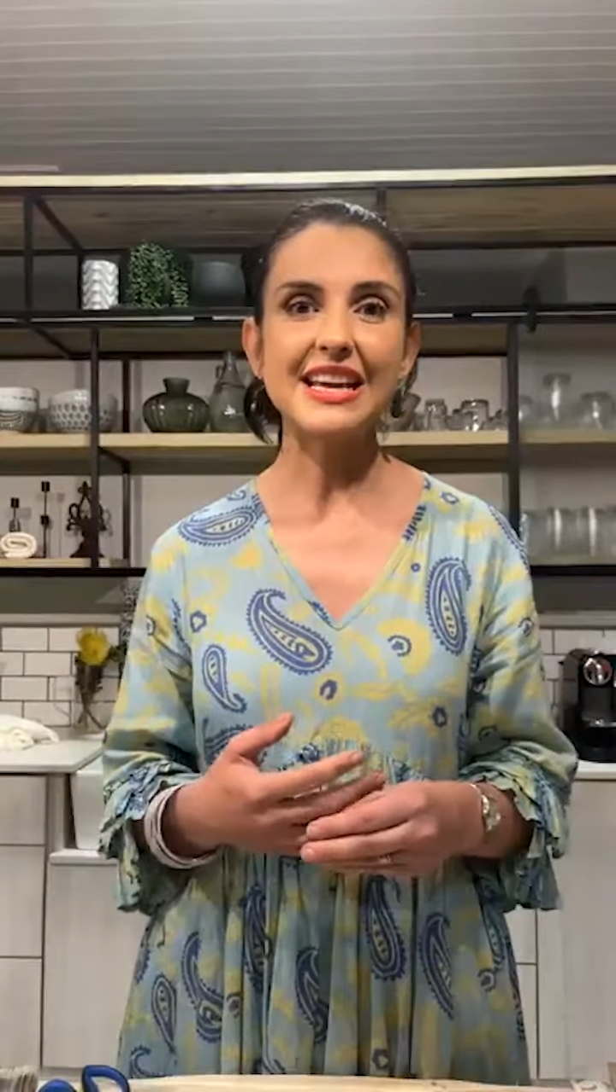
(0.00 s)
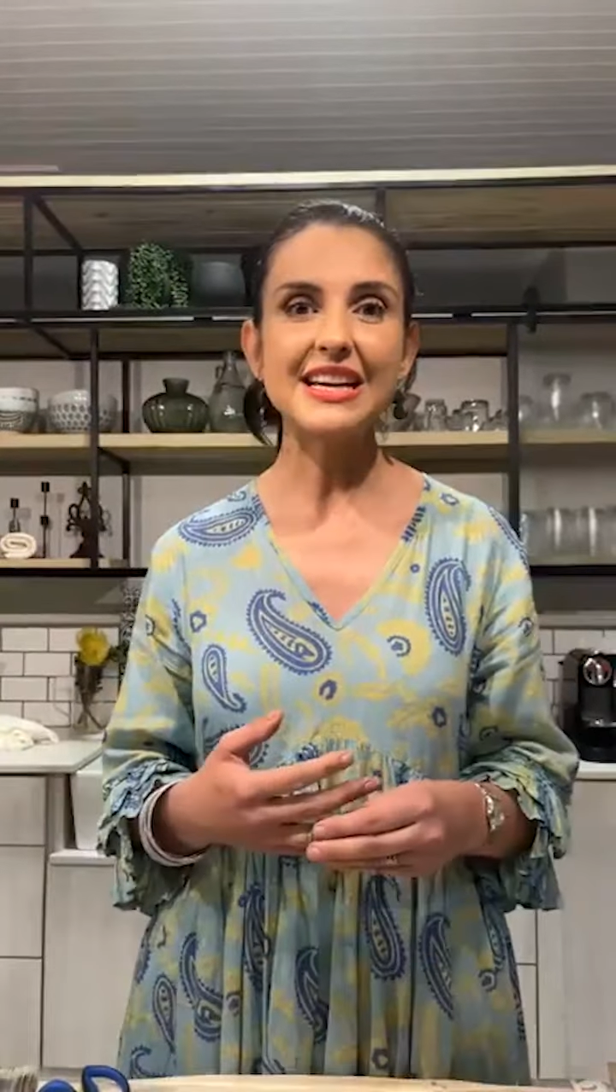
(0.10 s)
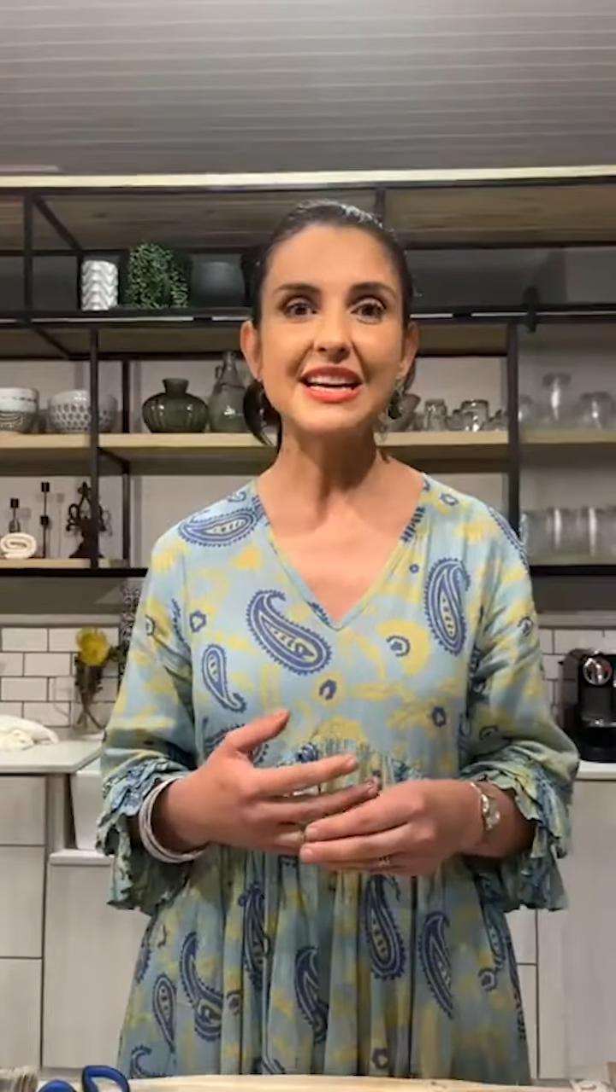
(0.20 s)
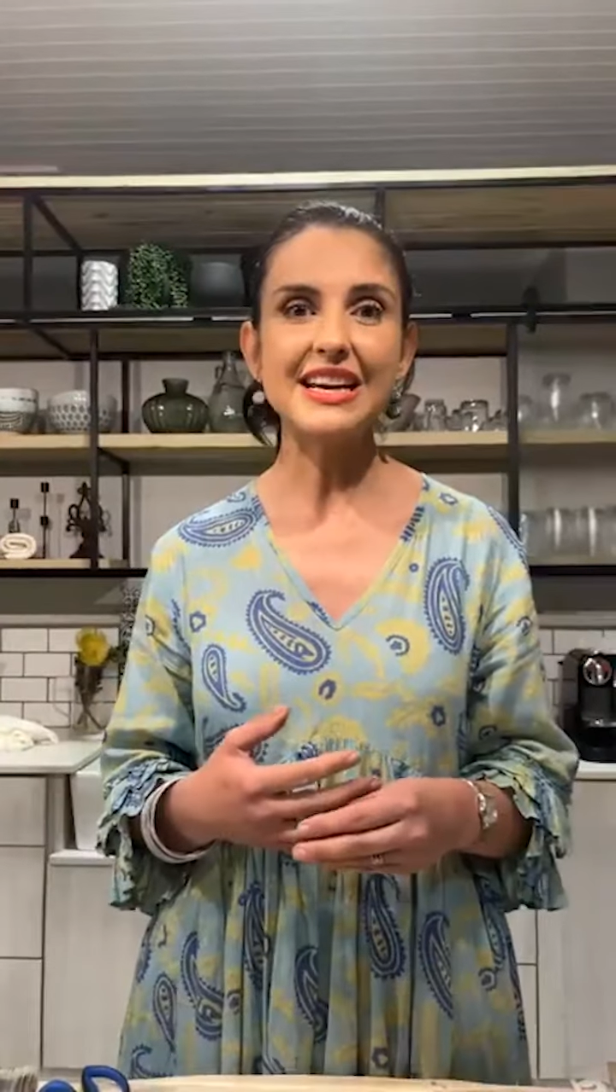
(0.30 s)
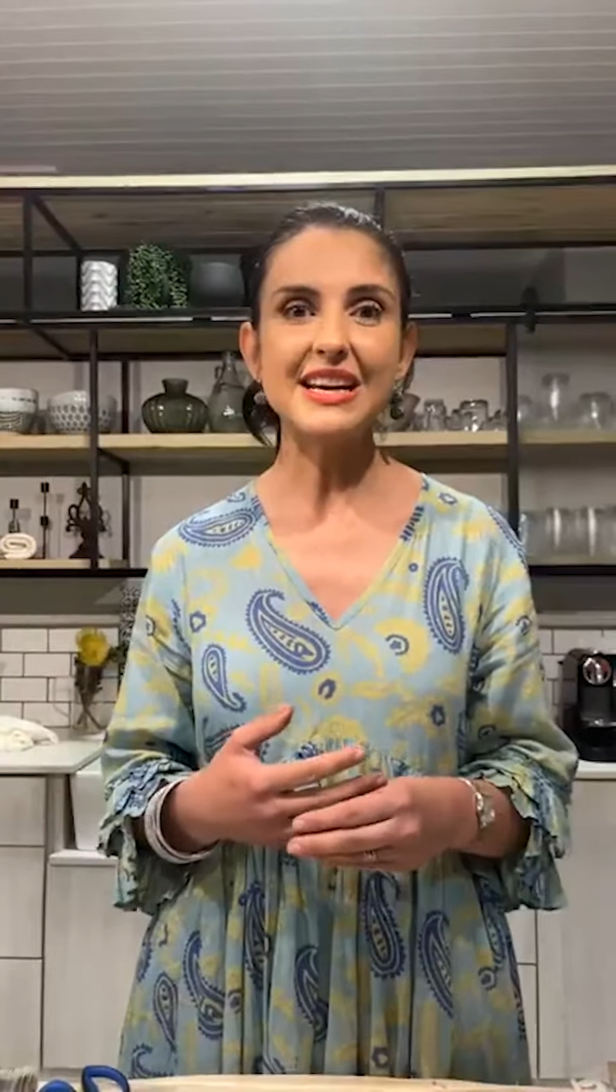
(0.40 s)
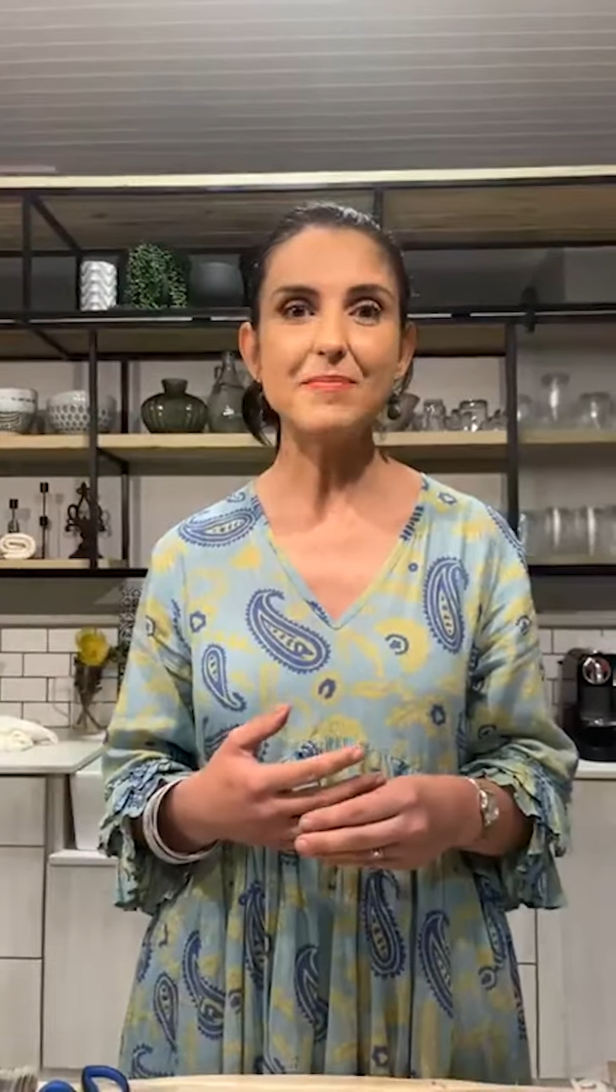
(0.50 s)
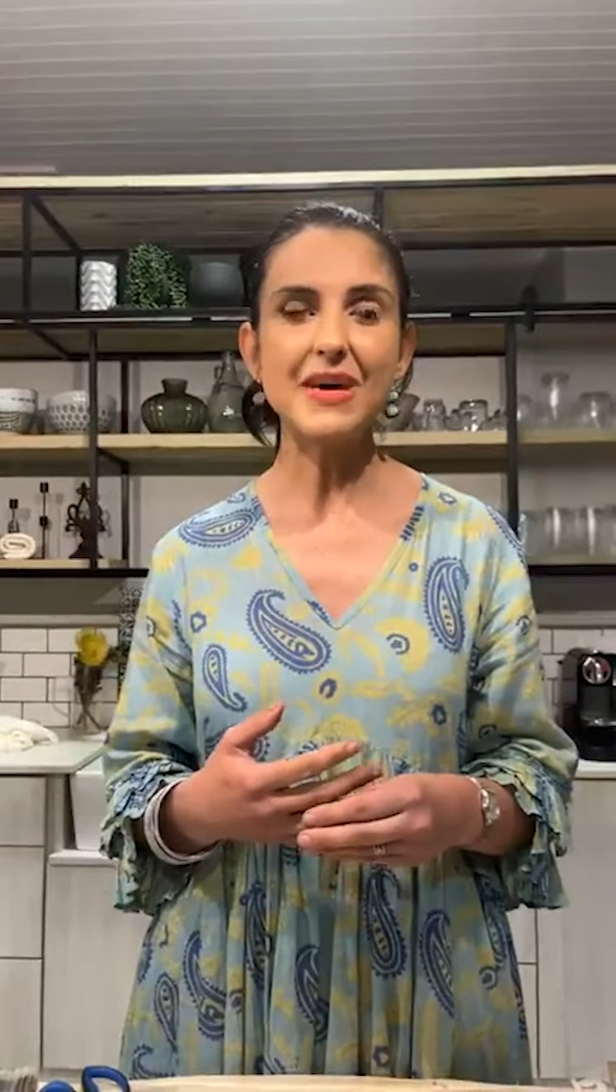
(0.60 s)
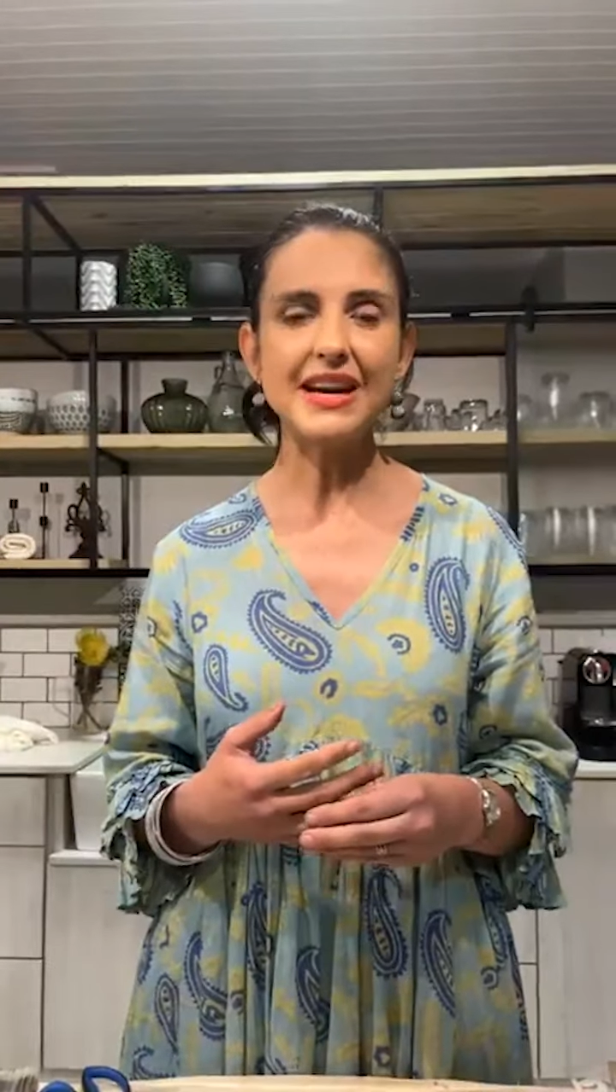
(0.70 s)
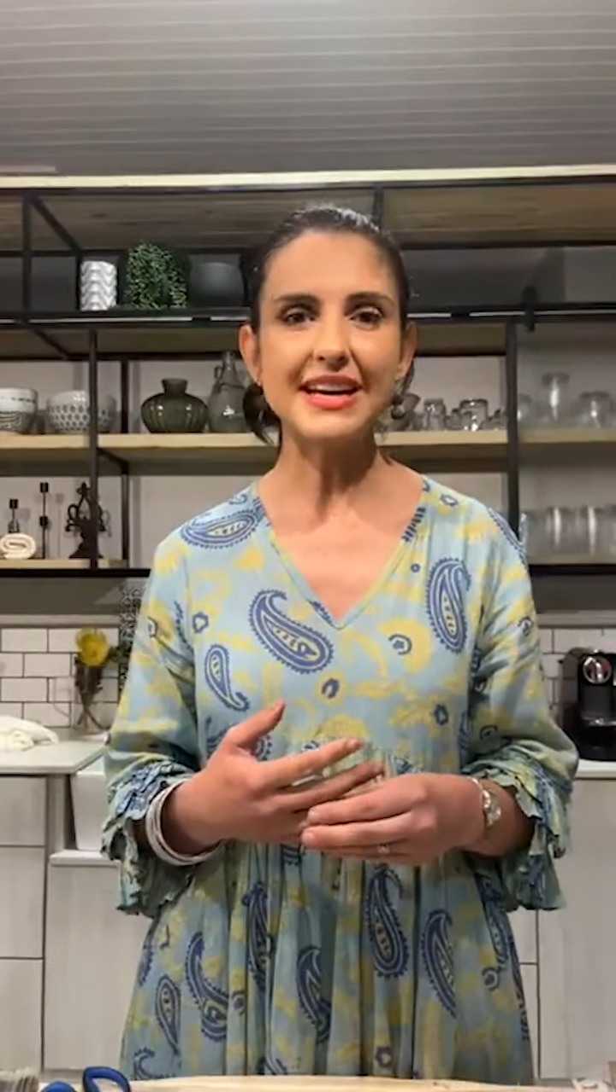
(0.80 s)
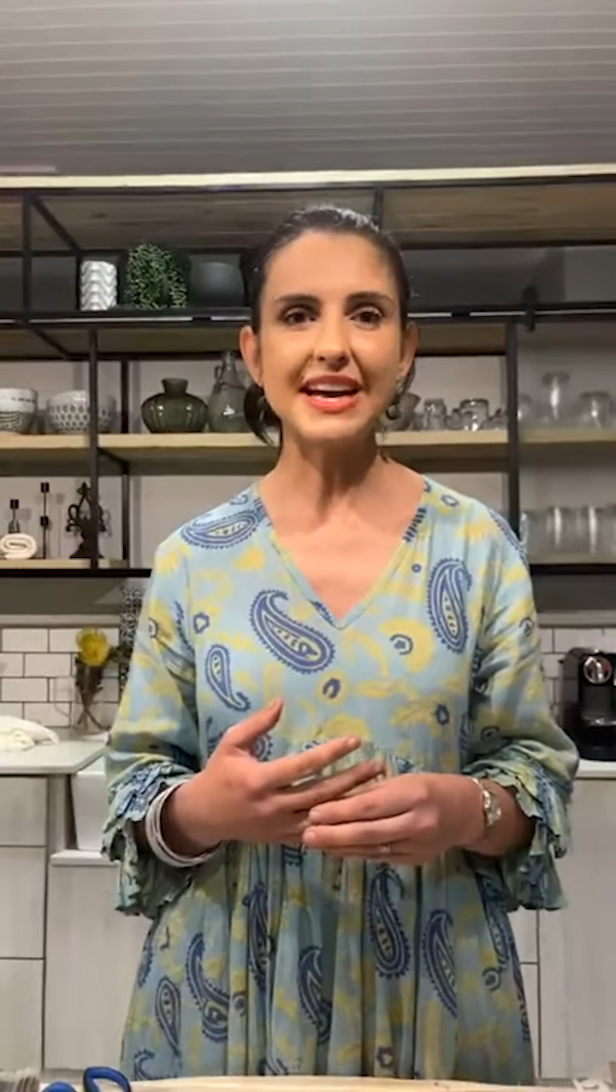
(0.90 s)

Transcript: Then my